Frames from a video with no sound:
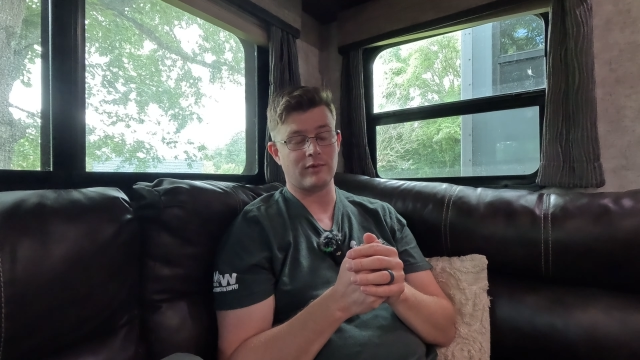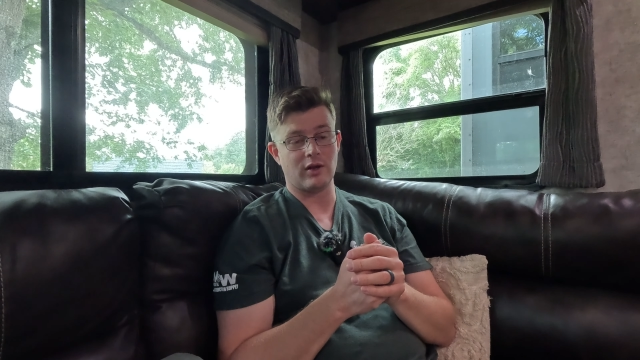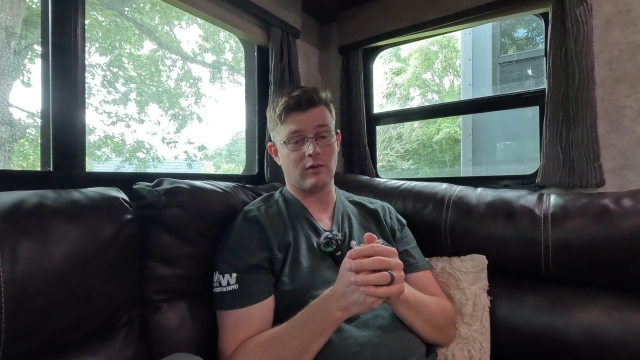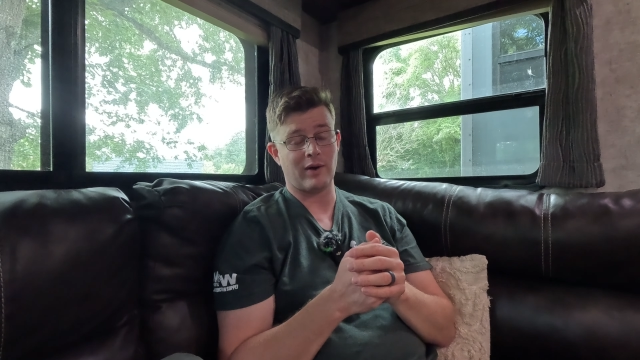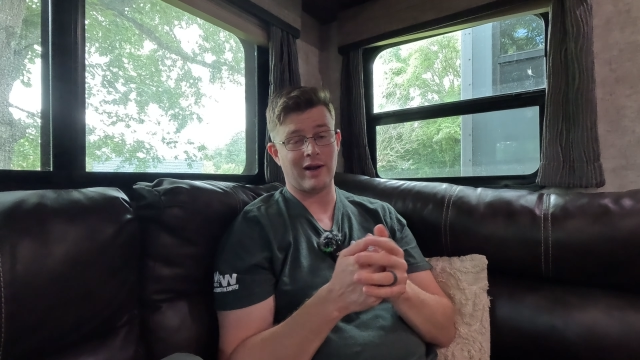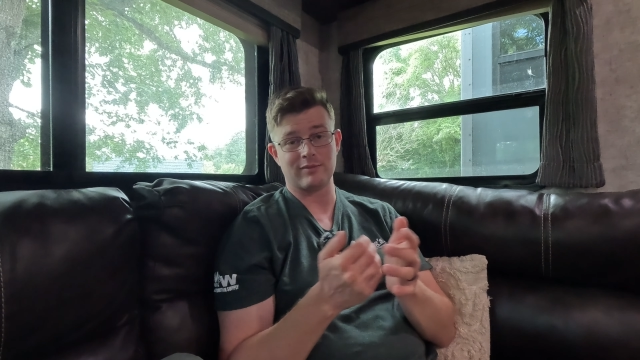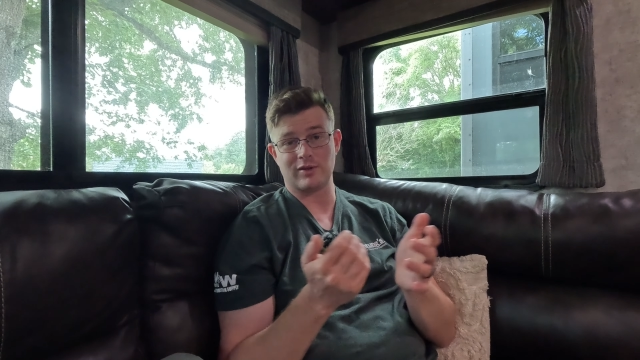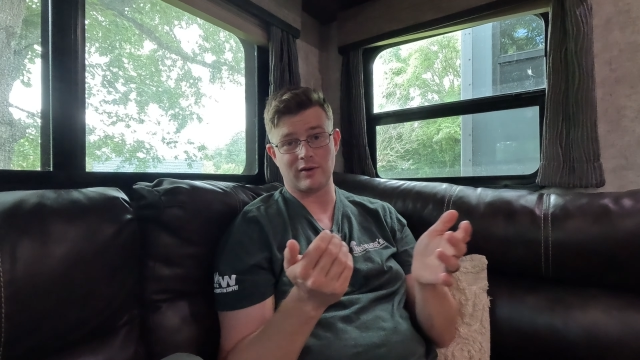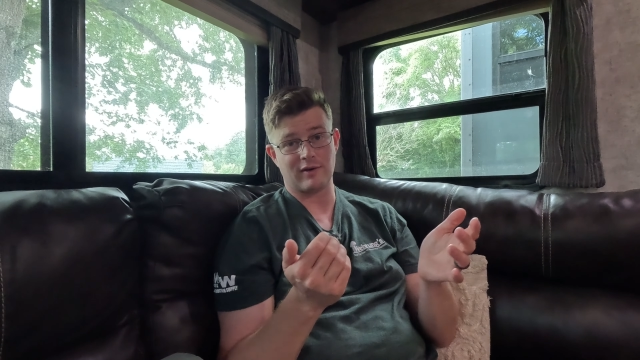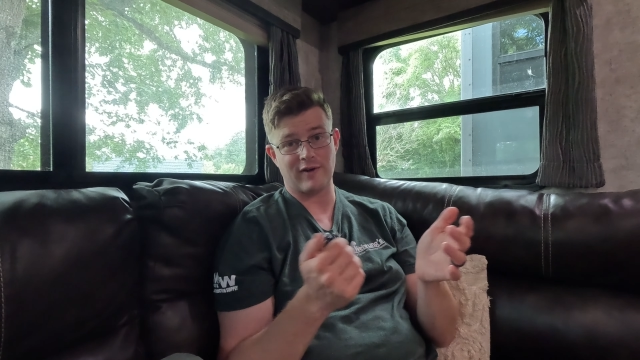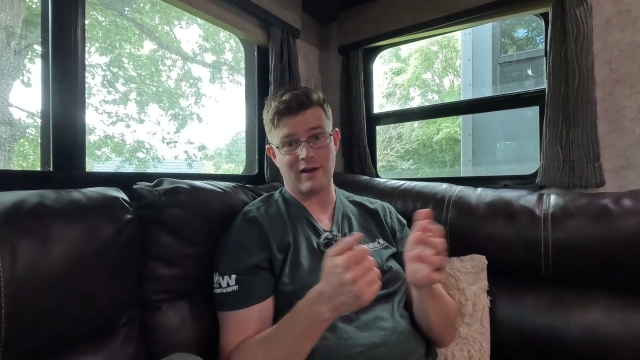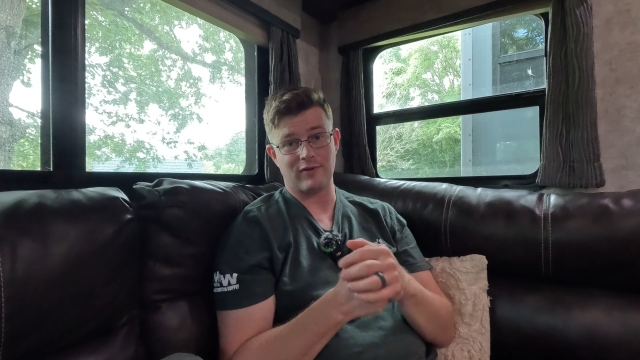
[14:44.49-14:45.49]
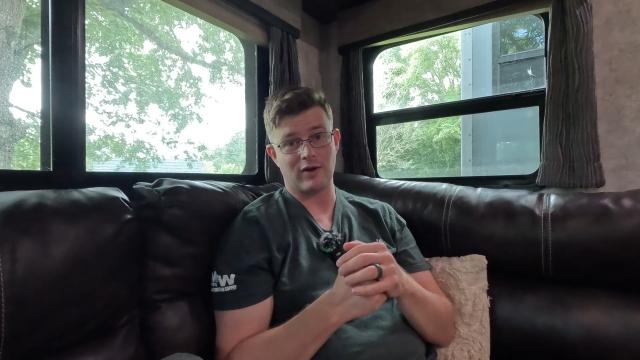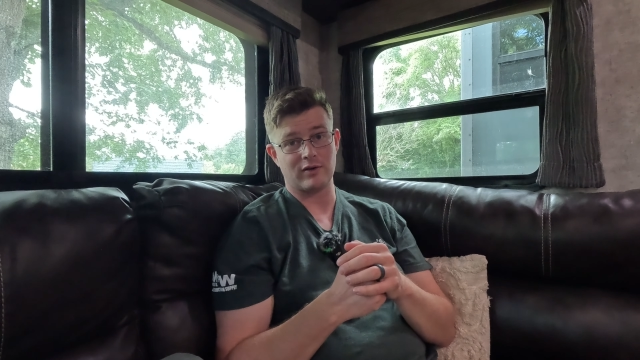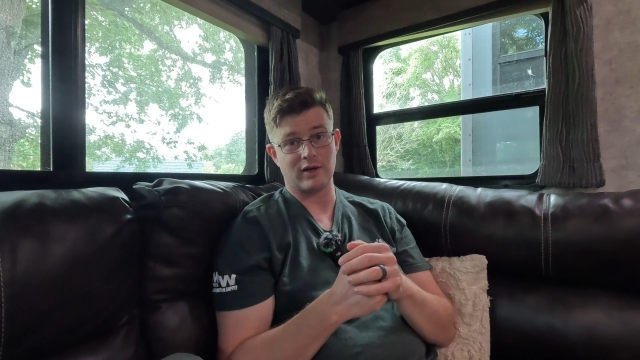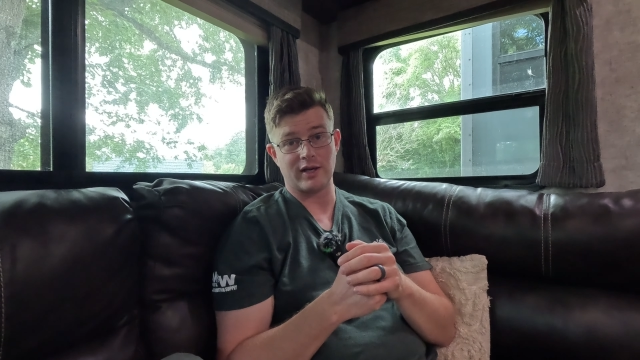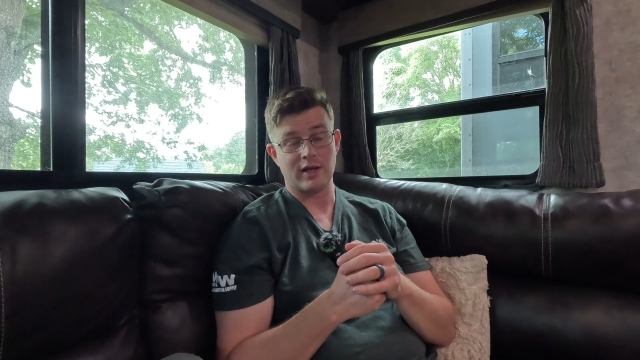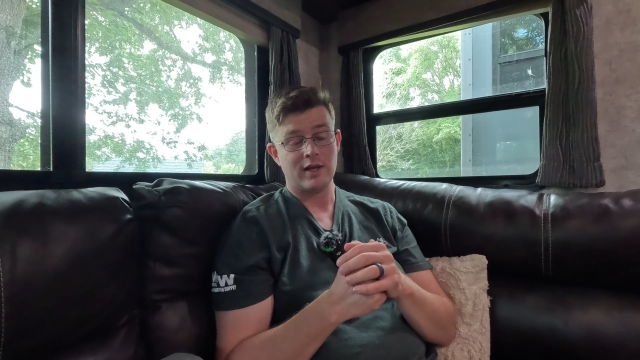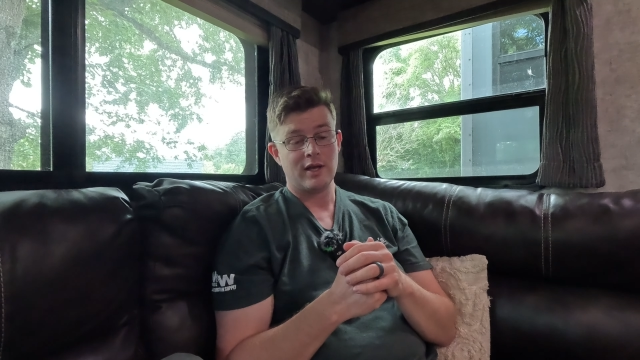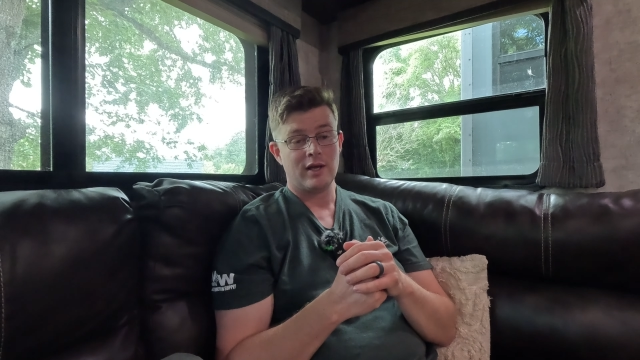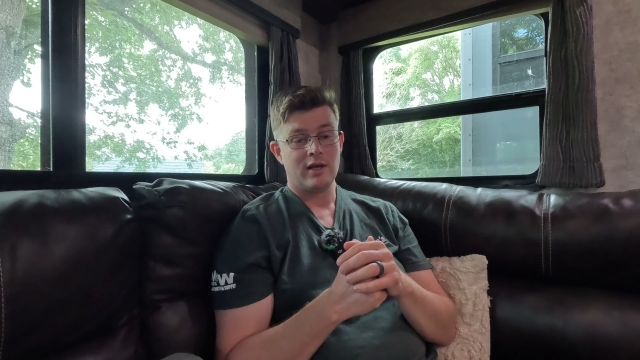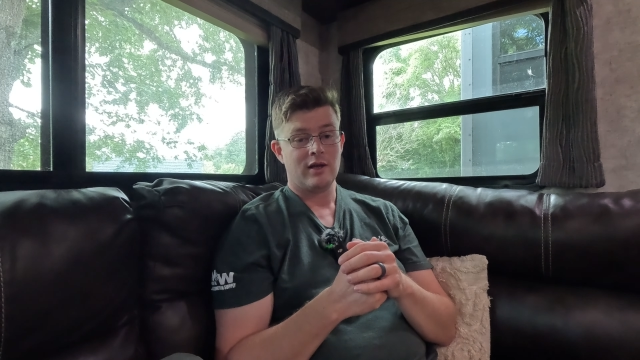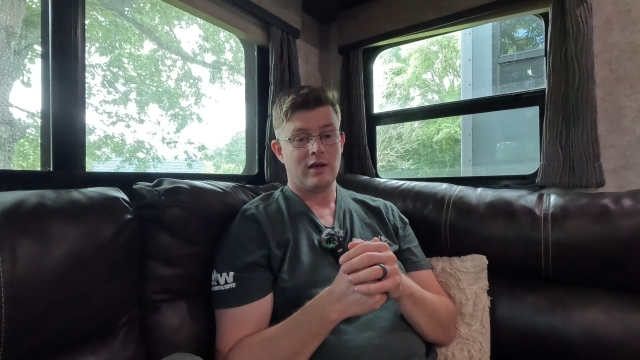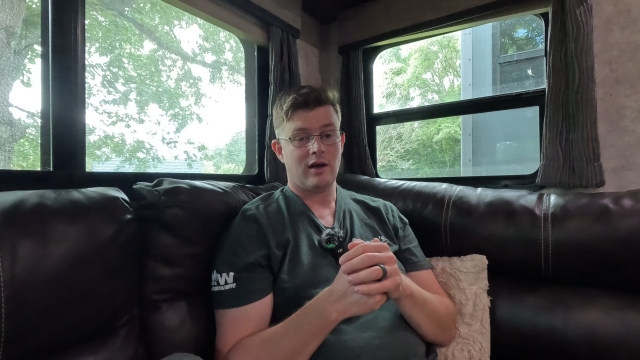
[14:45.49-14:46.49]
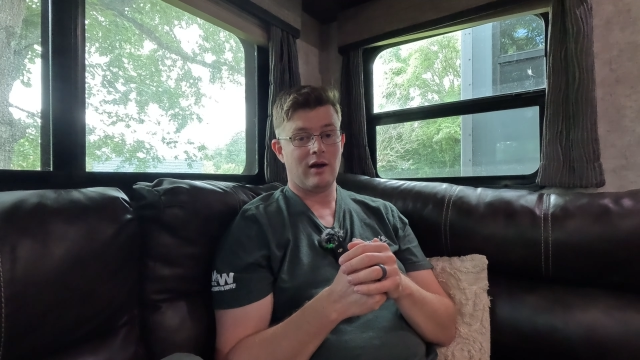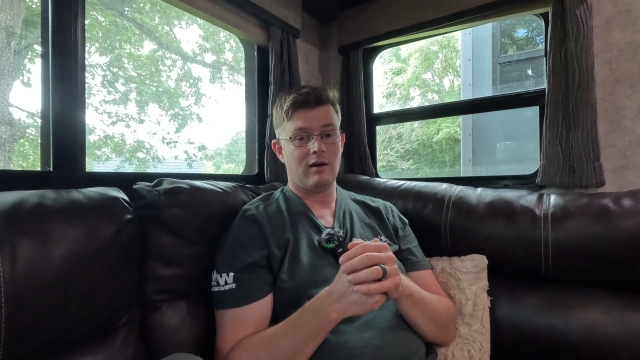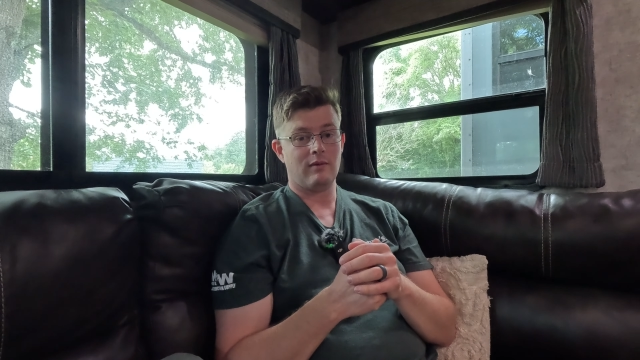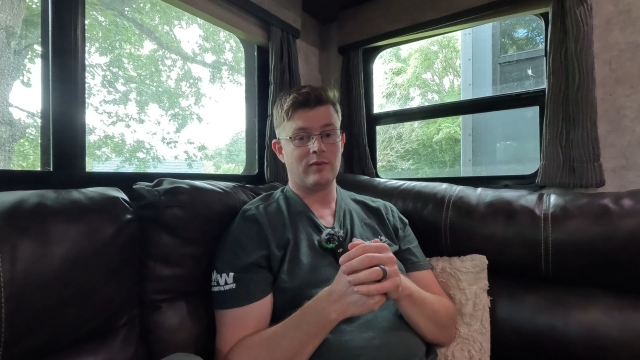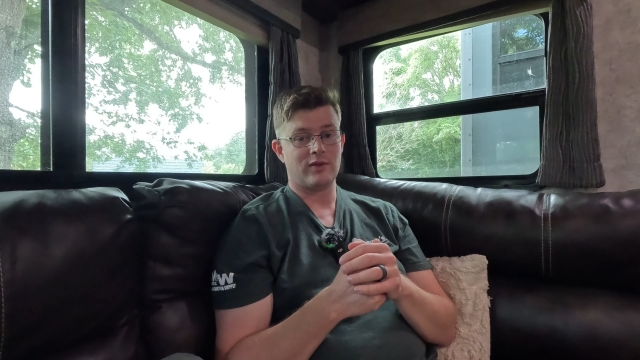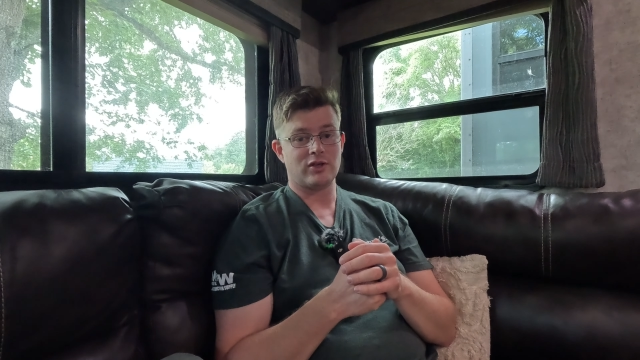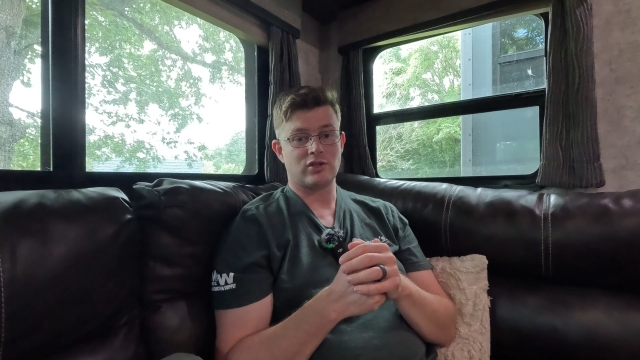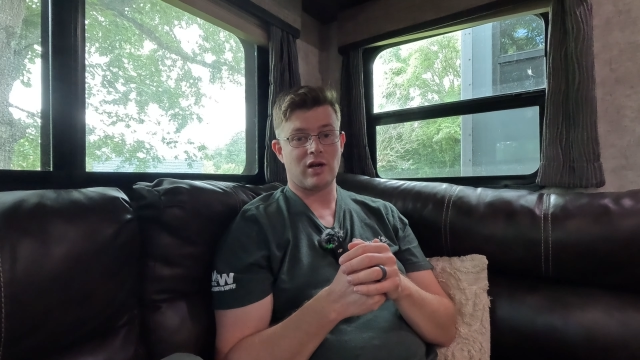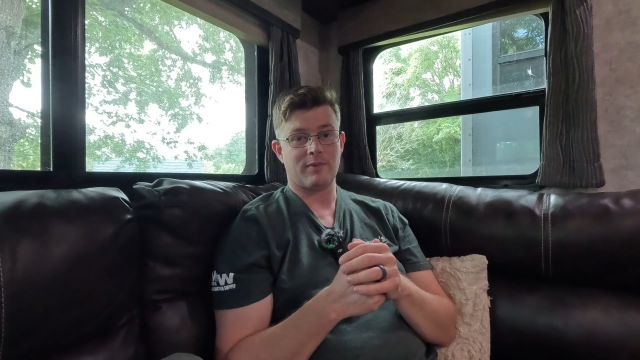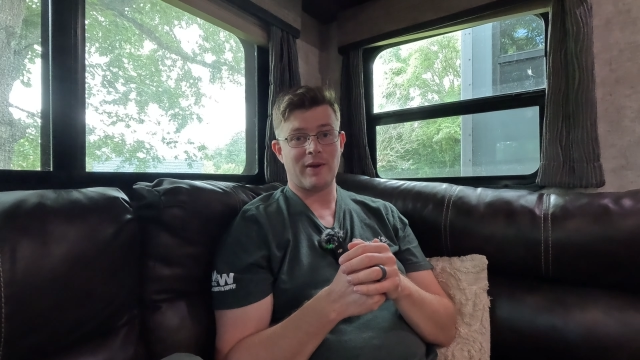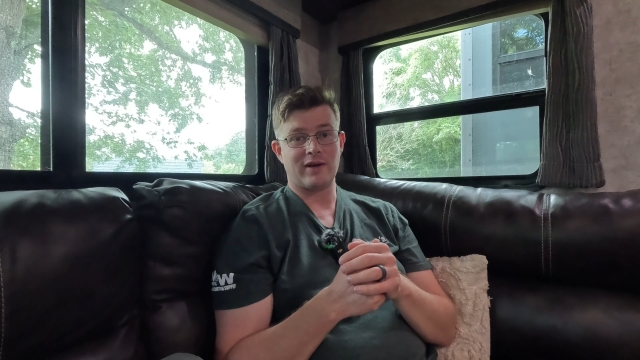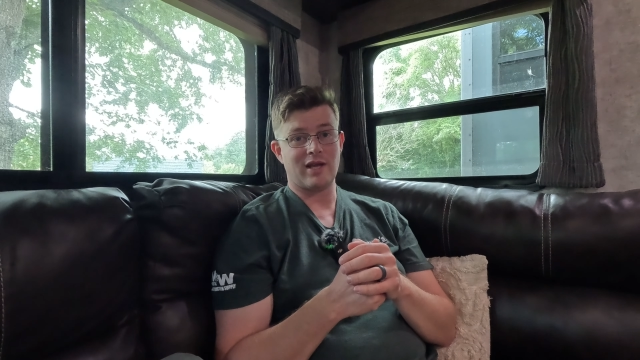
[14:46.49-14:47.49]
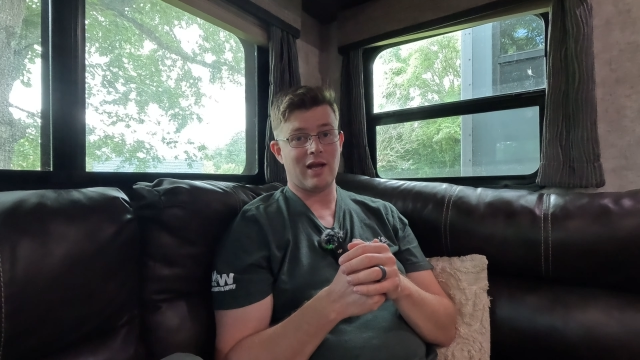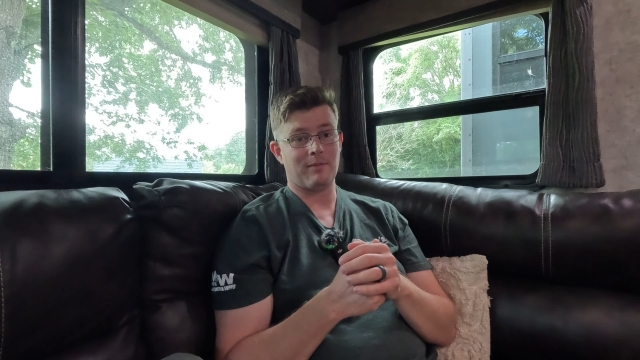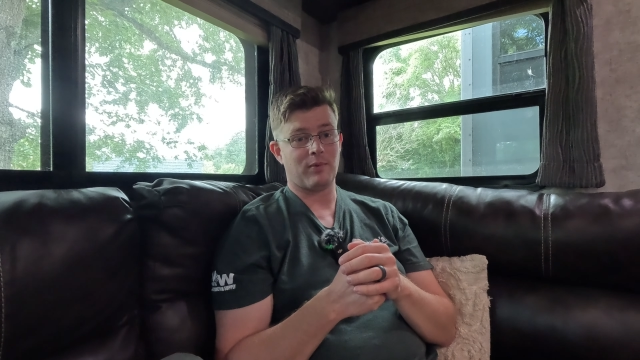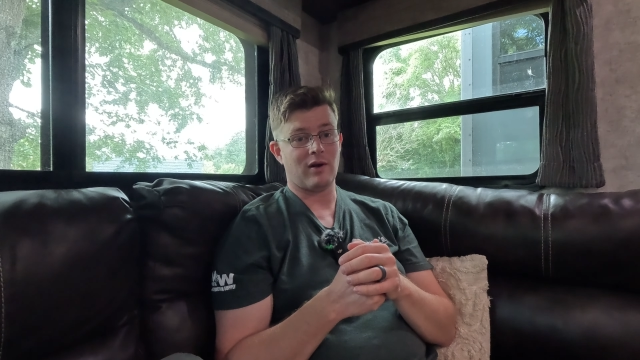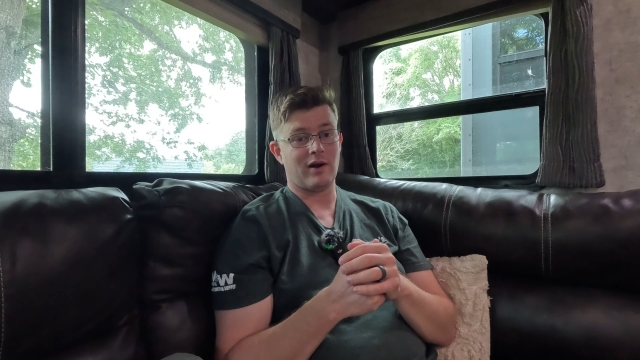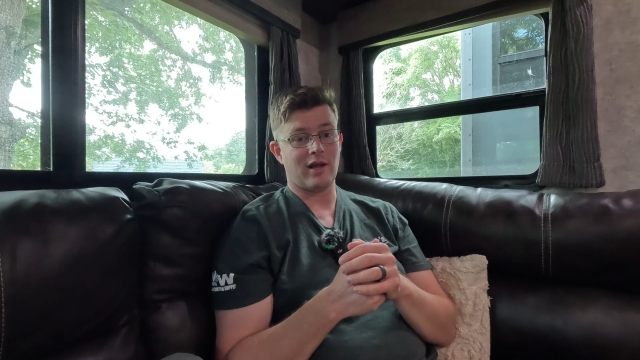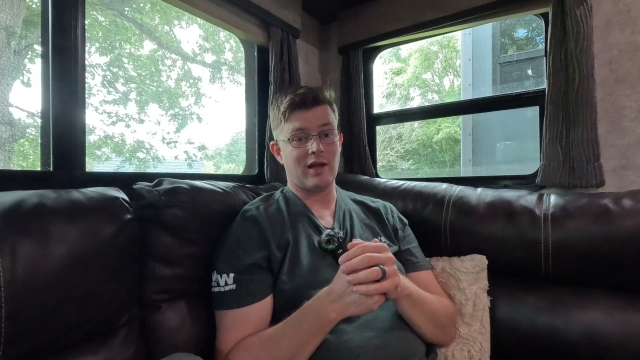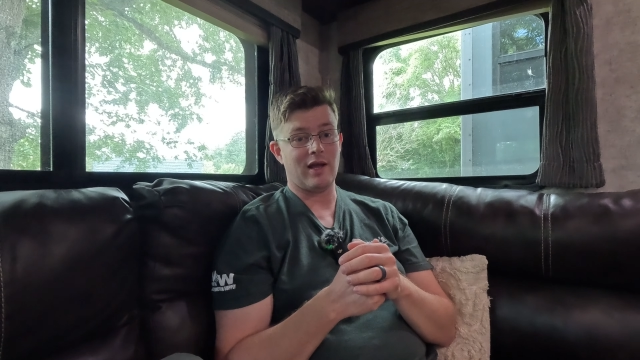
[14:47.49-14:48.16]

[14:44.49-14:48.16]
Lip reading: Ram 3500 with a truck bed camper on it.